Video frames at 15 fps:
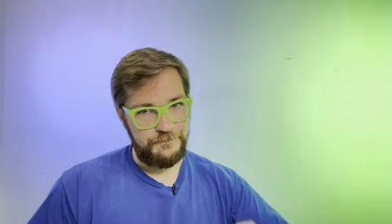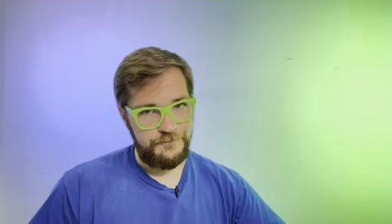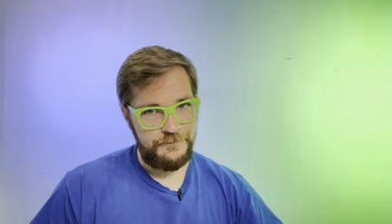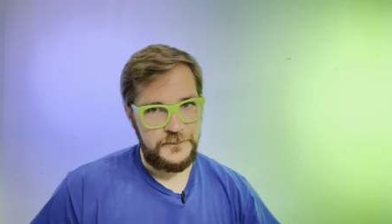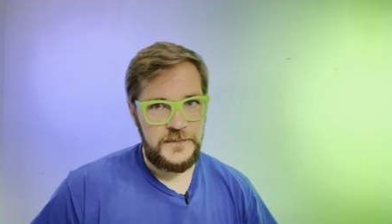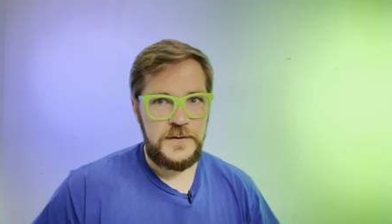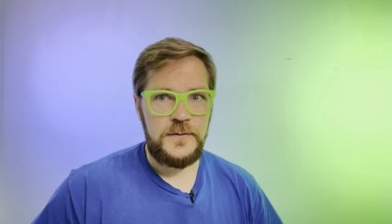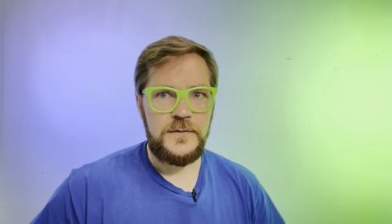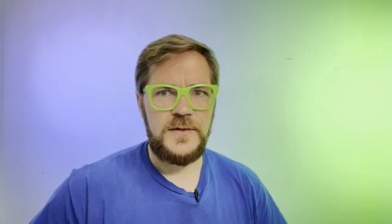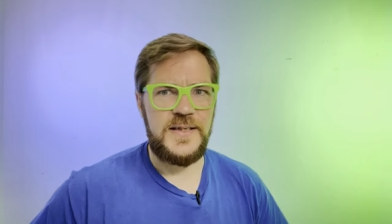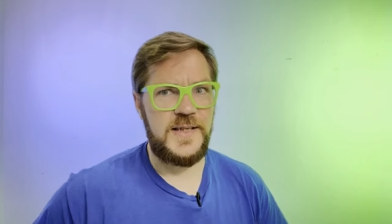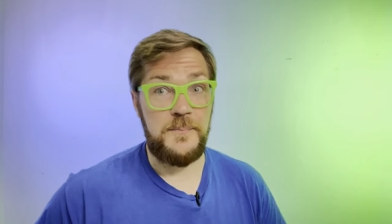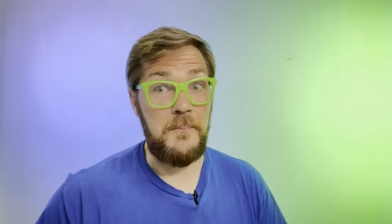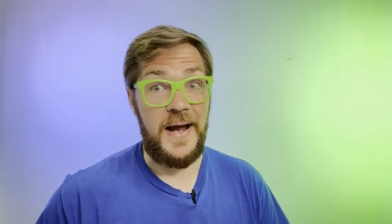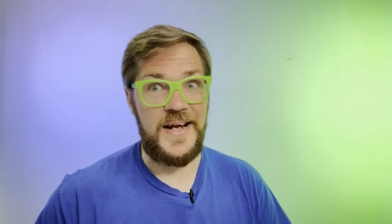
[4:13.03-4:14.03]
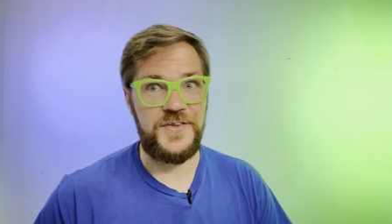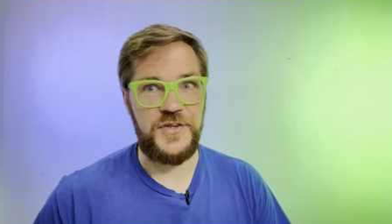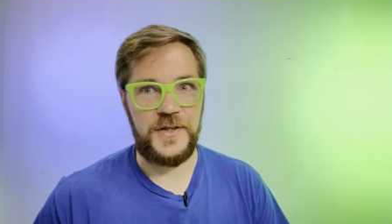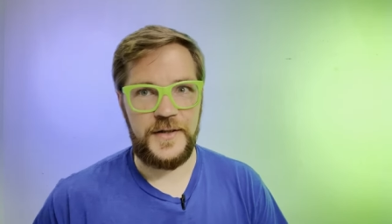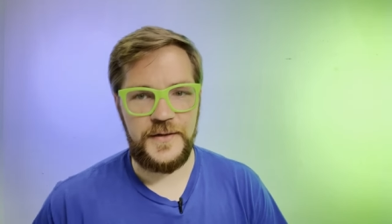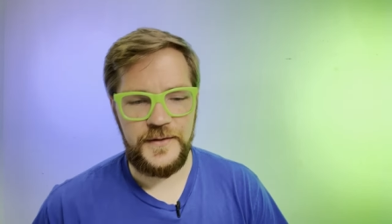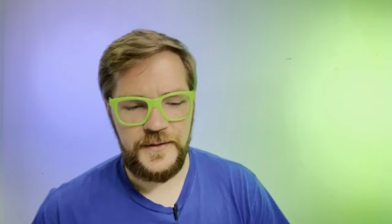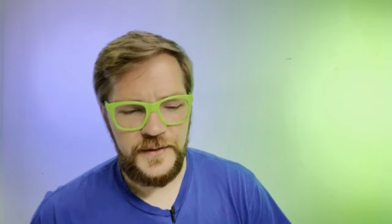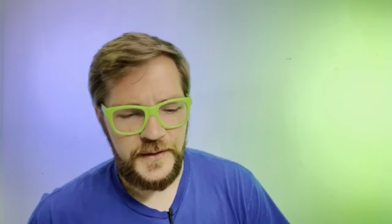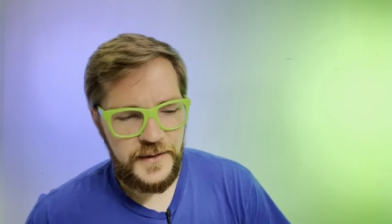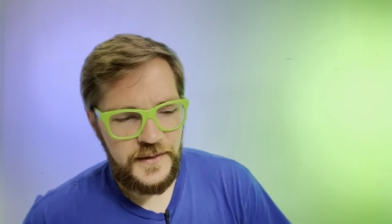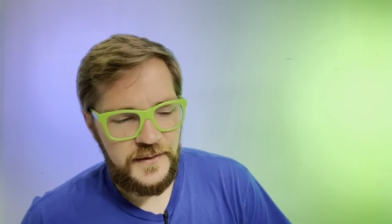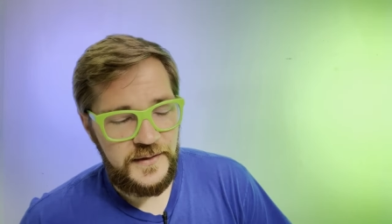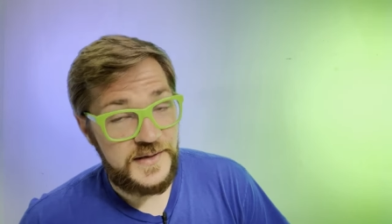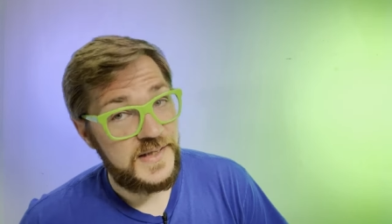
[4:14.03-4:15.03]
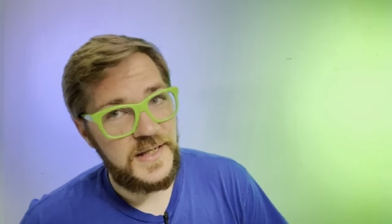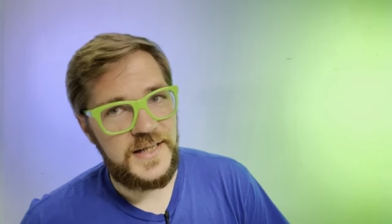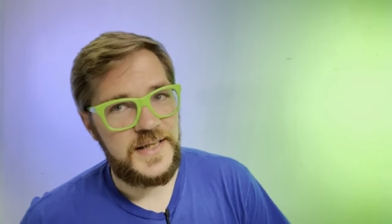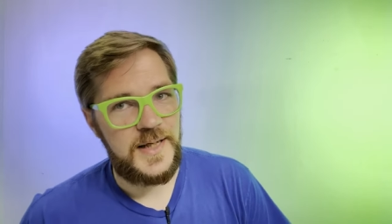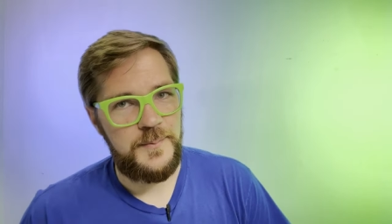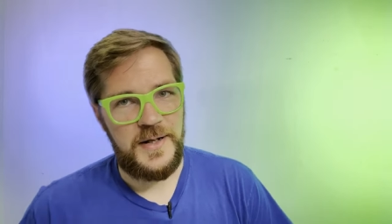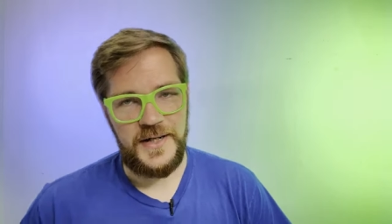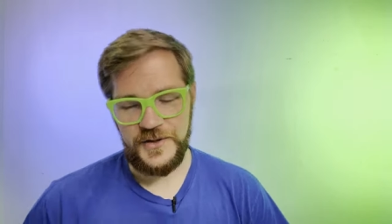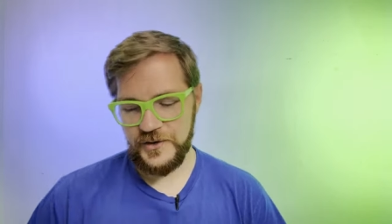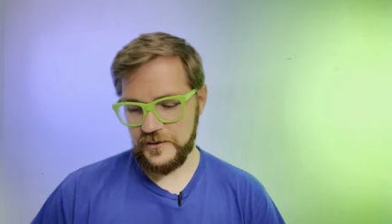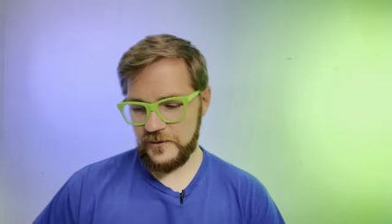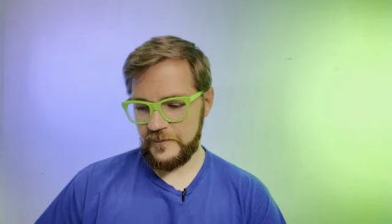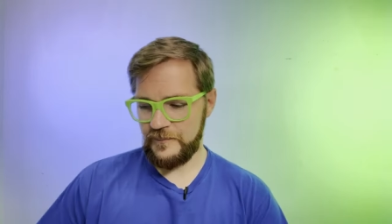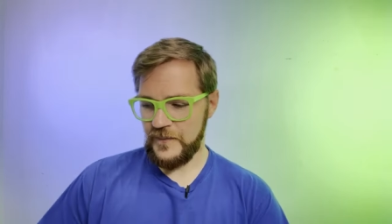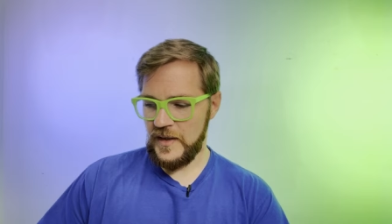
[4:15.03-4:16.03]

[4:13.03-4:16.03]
It's magic. It's not that magical.